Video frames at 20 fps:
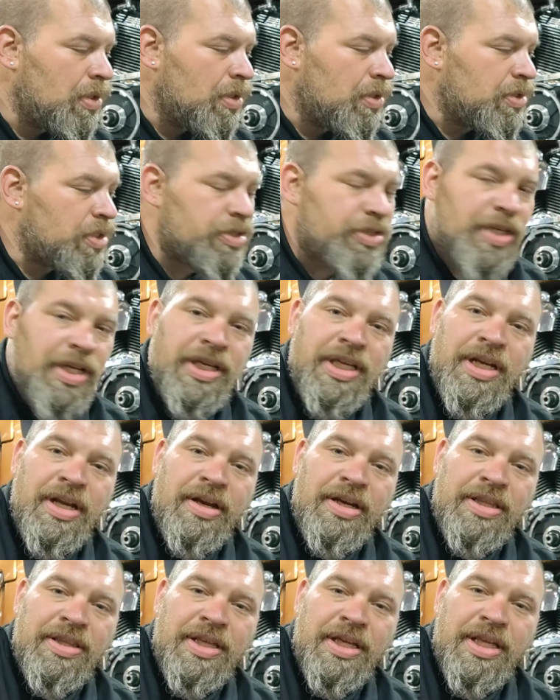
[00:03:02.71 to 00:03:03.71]
just like in
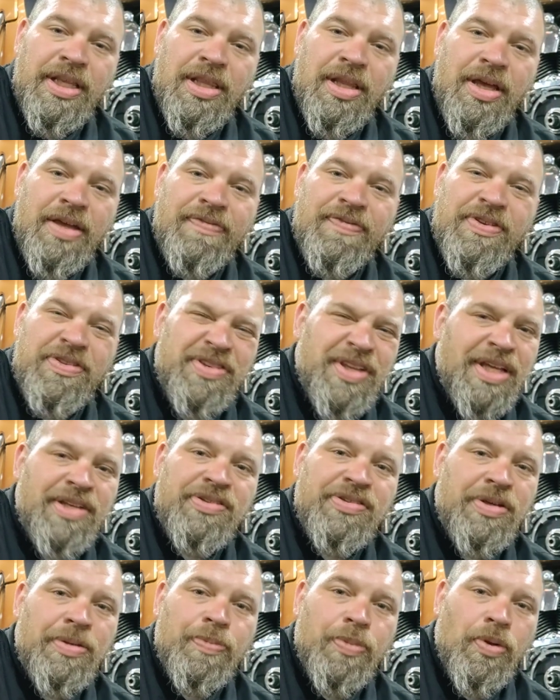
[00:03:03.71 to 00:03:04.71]
anything in life, it's not
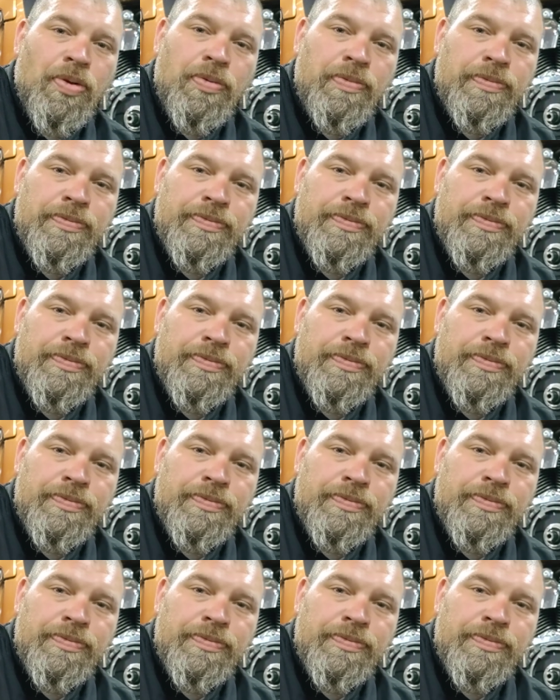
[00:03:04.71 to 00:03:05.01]
simple.